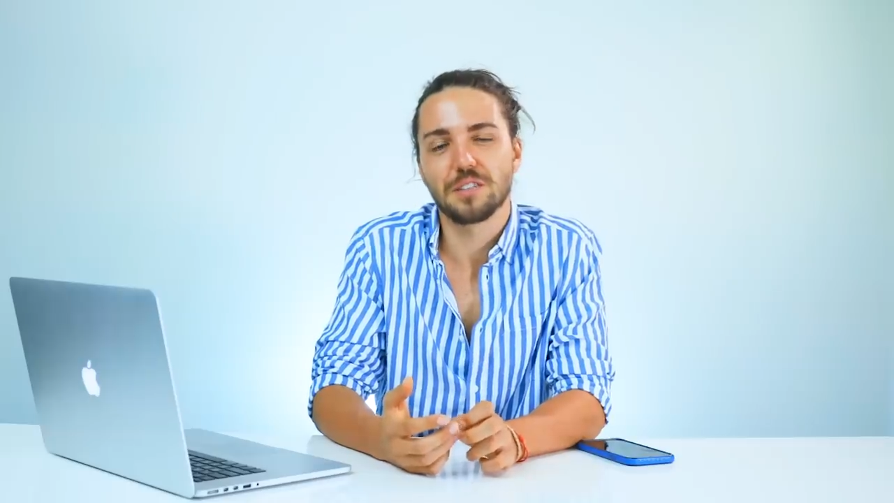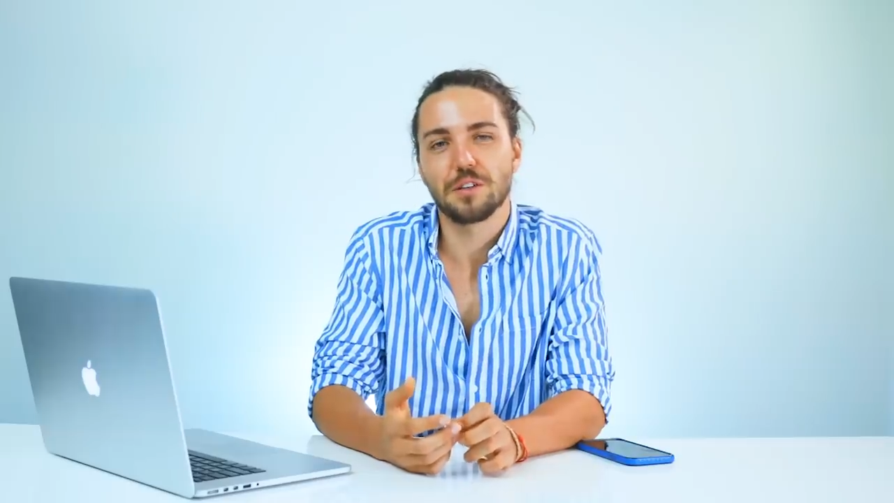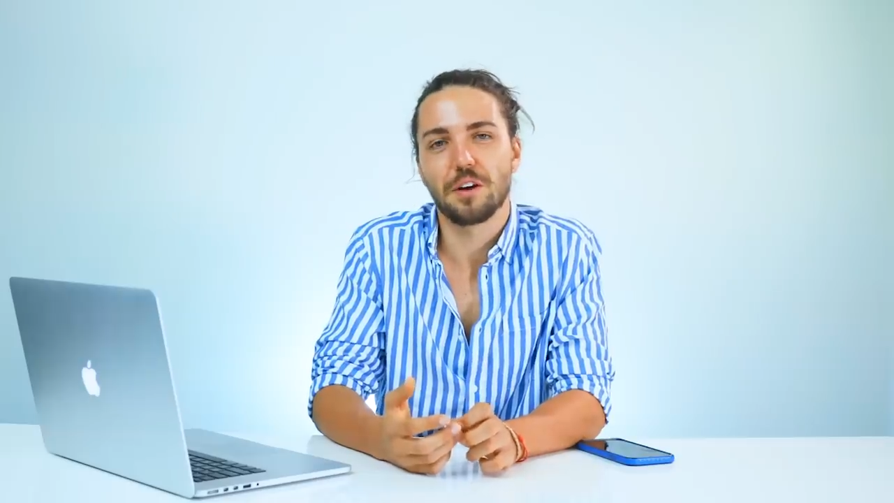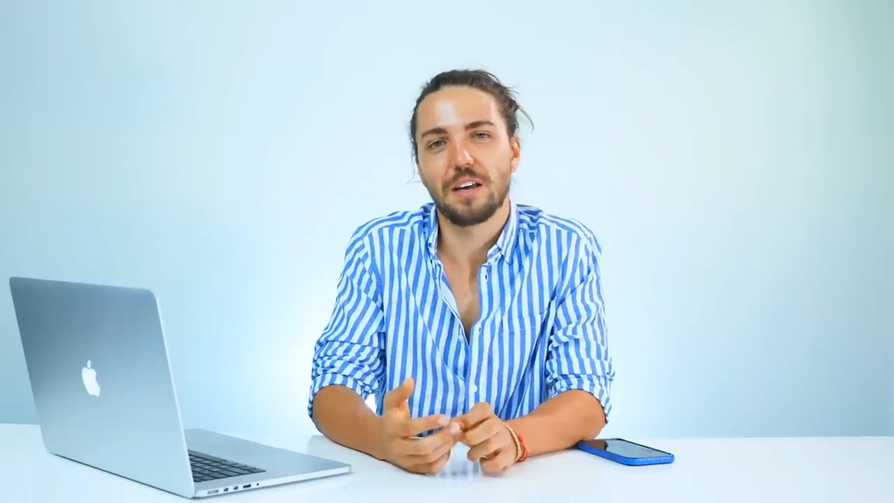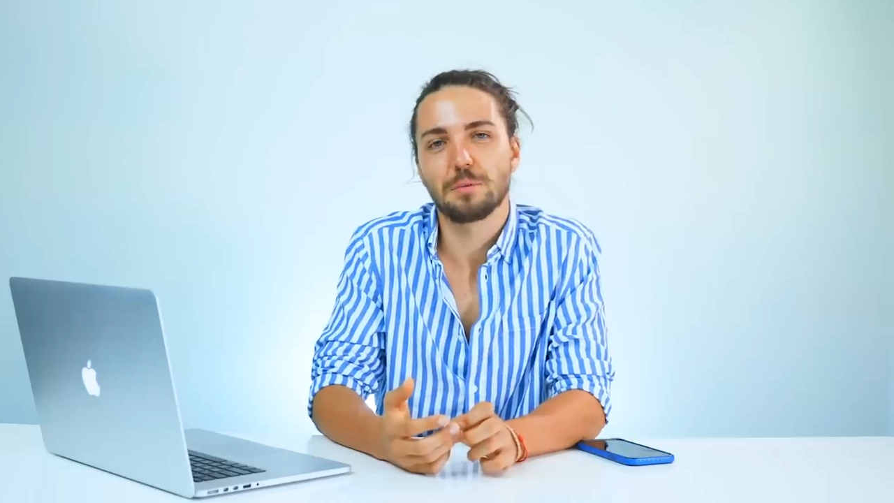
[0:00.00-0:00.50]

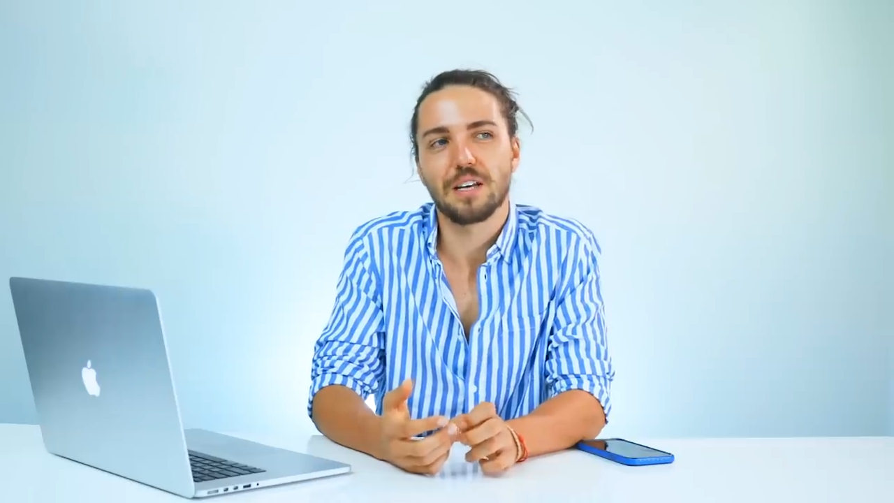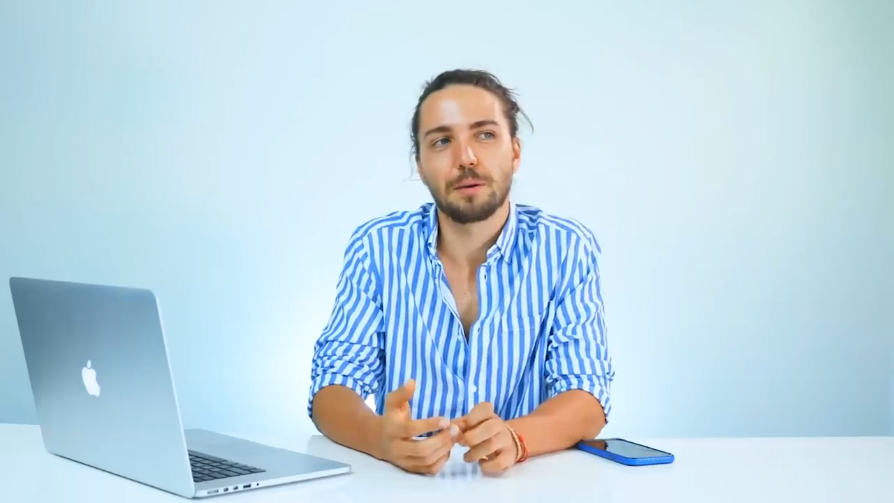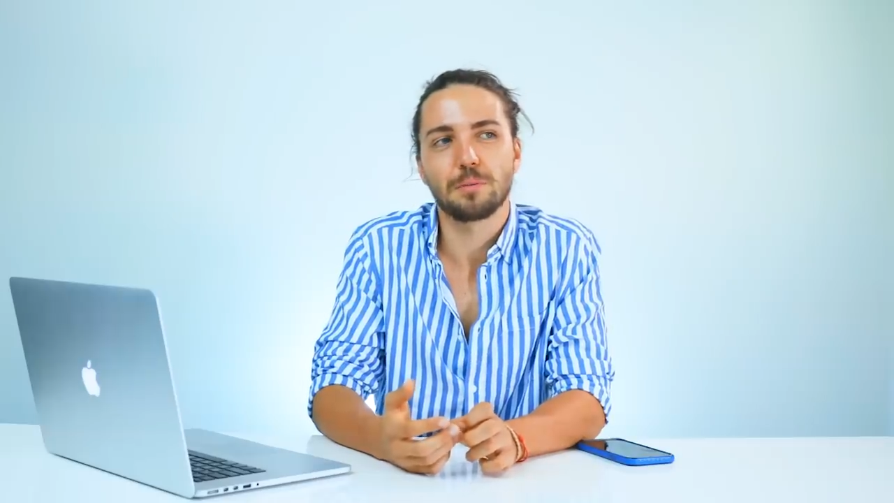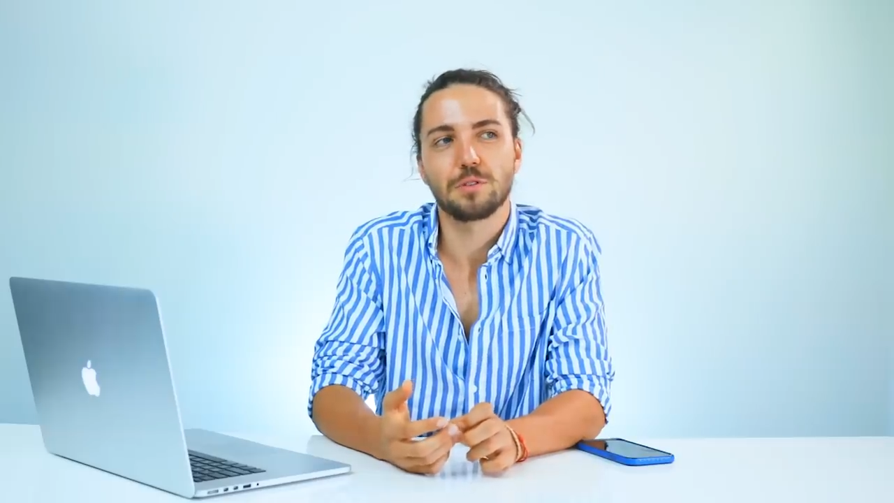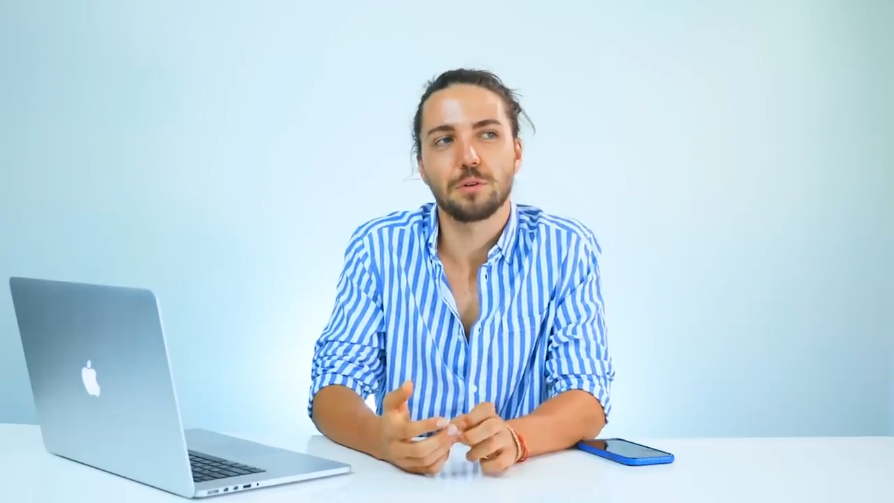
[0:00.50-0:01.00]
So he was
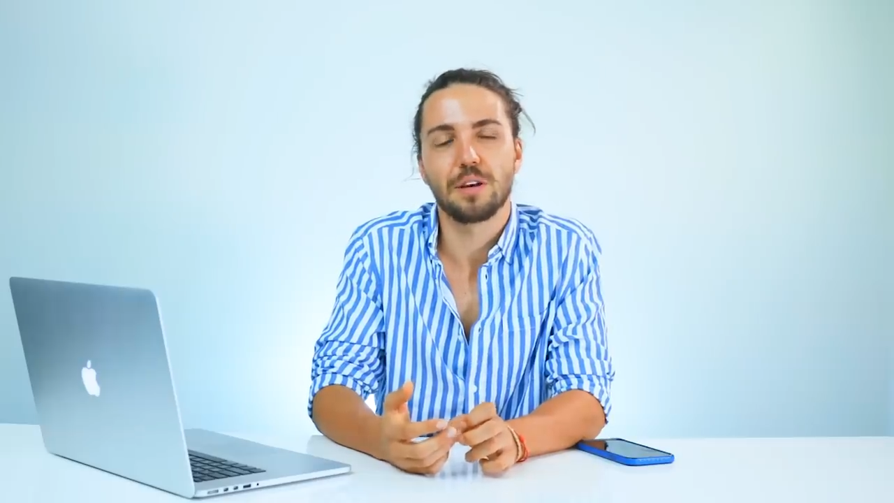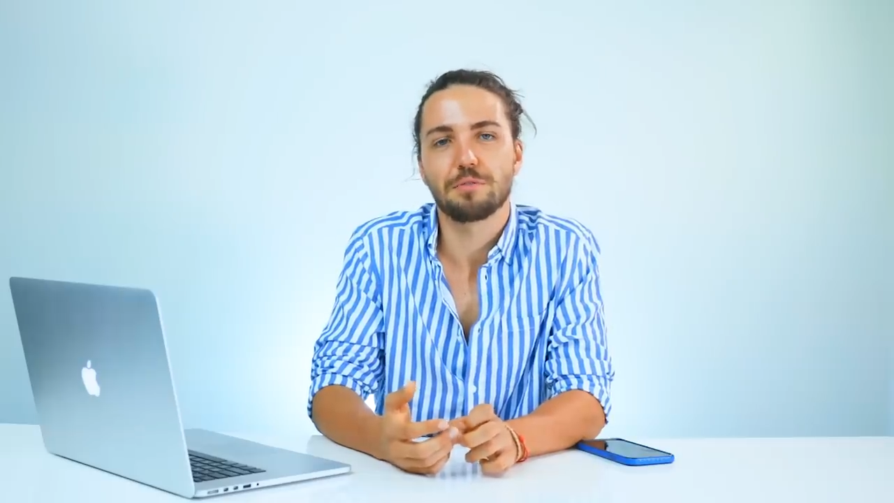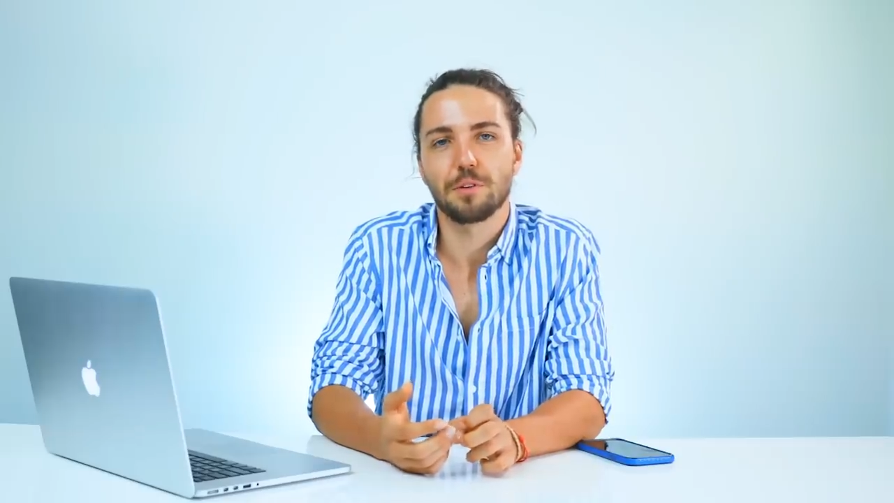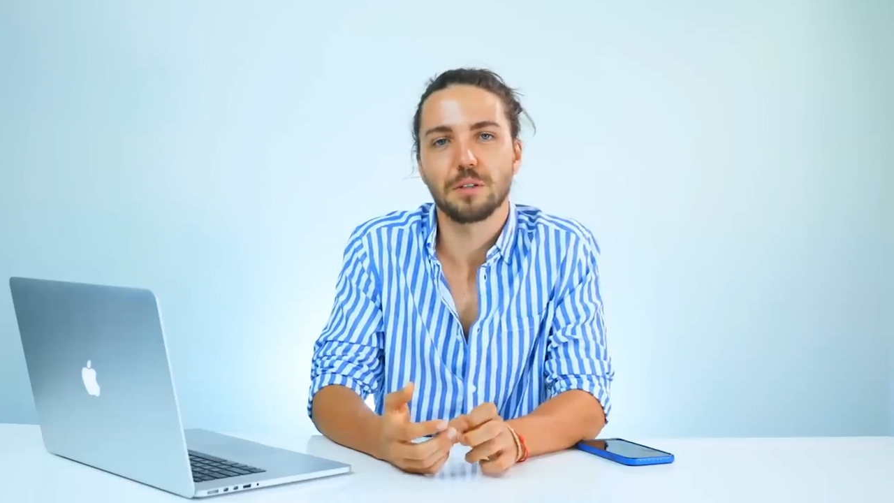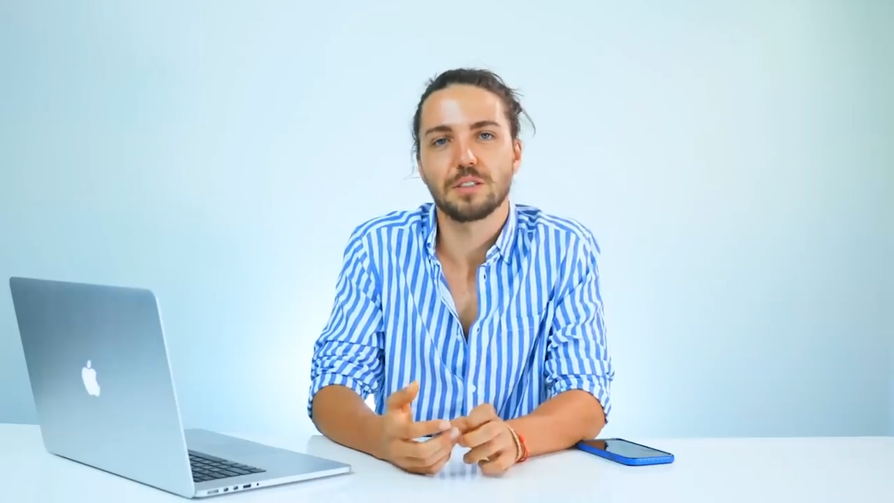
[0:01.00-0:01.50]
able to
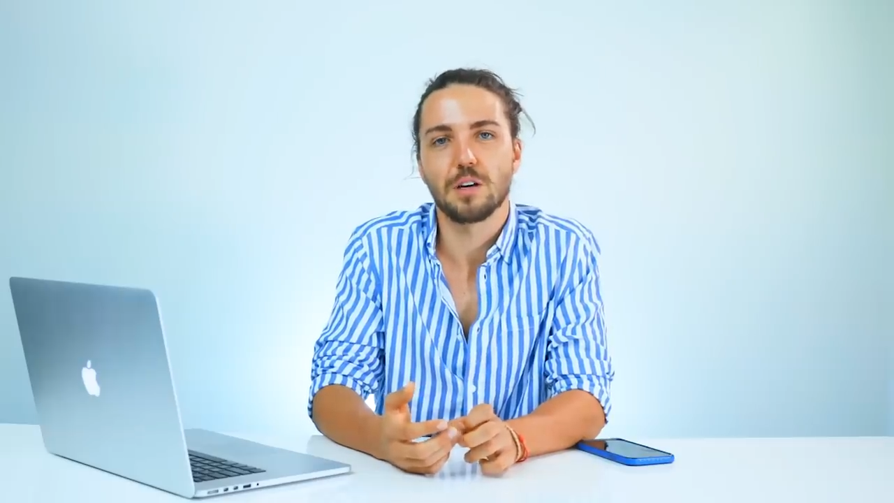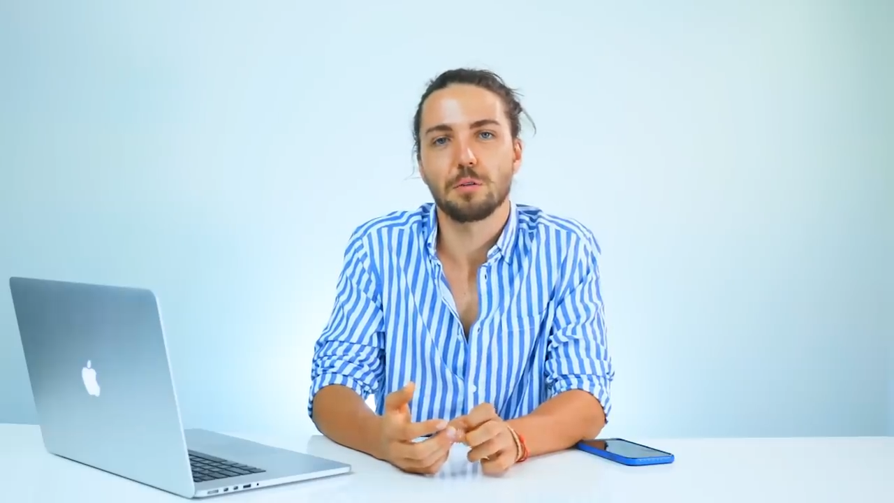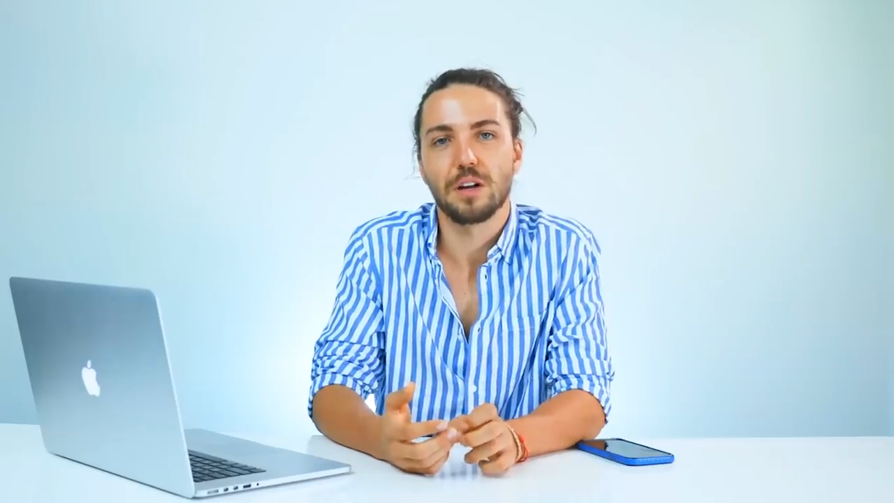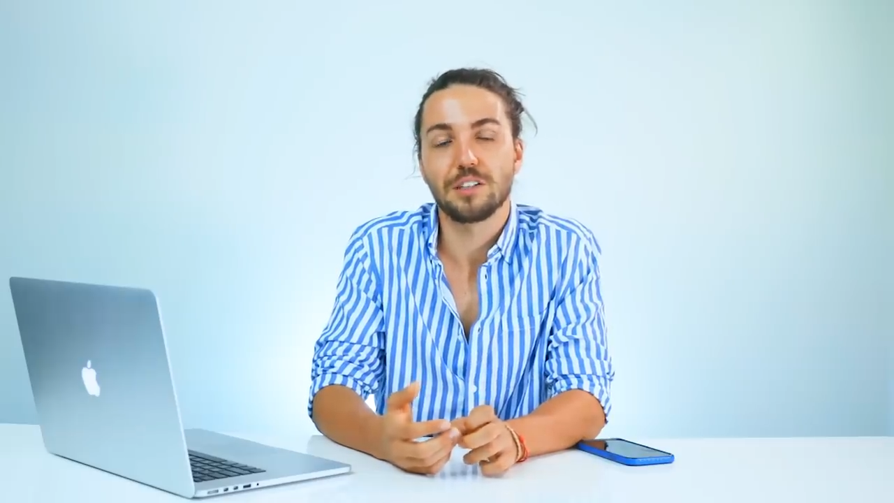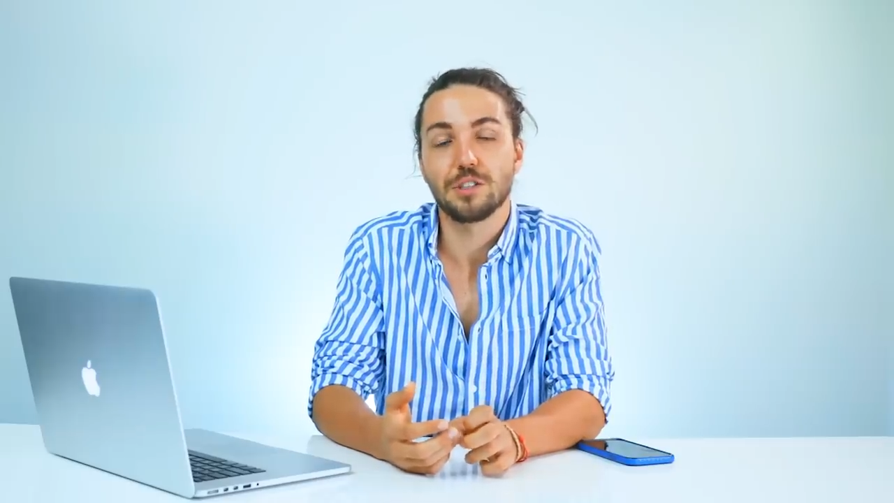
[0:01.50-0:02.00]
influence a
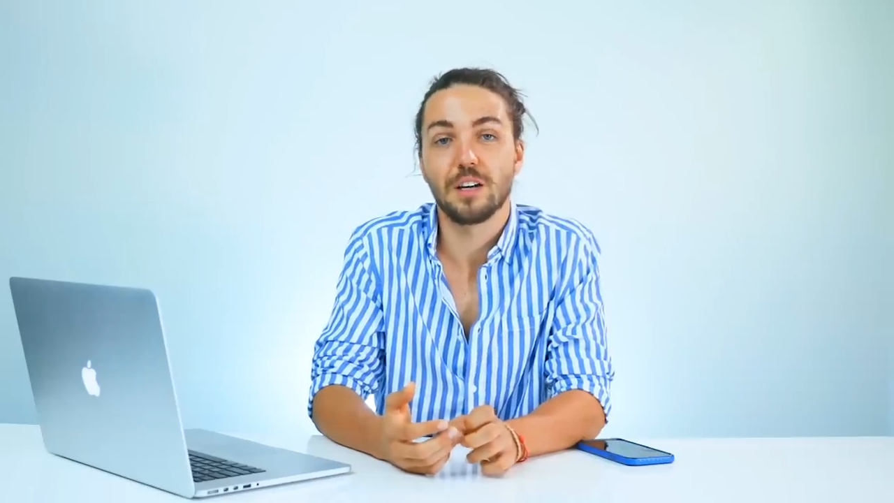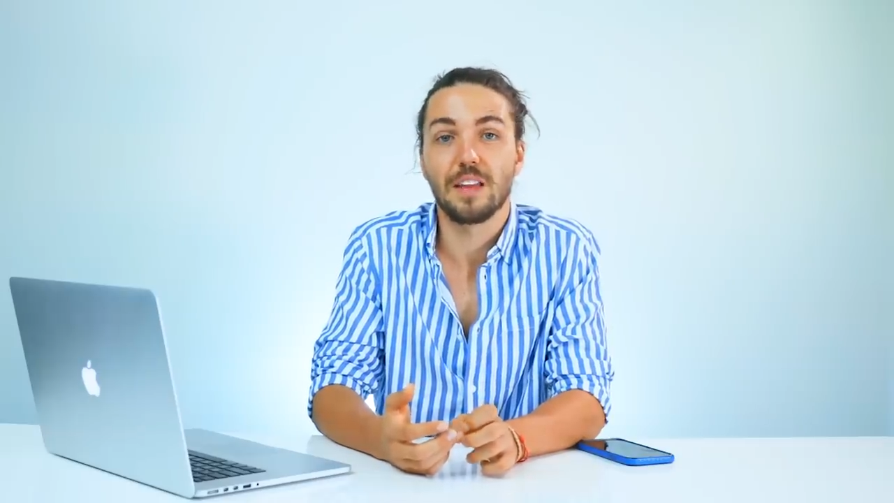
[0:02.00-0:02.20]
whole nation